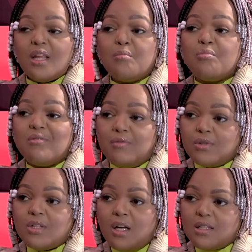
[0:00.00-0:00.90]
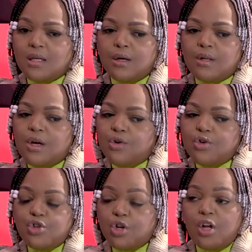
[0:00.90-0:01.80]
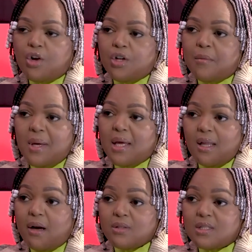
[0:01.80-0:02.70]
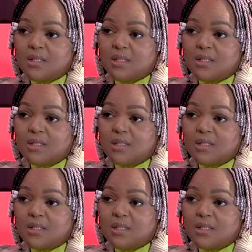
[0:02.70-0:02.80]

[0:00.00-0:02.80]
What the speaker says: than before the lockdown, you're not gonna make it out.